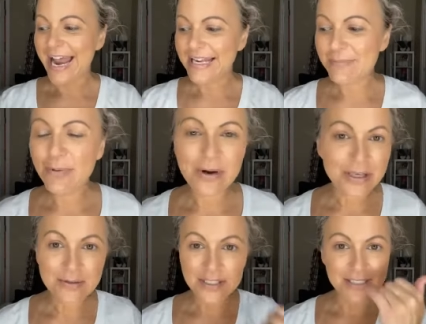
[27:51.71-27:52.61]
any point
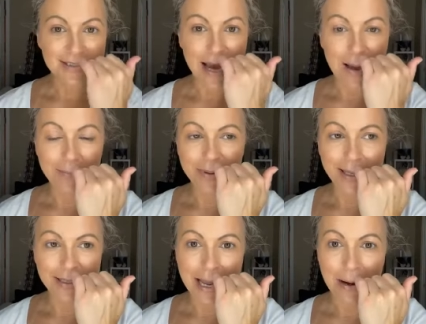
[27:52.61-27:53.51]
you can just dot and
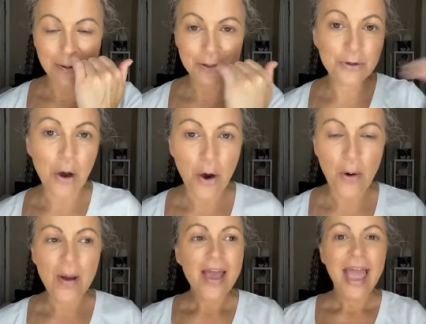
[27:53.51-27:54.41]
blend and out you go.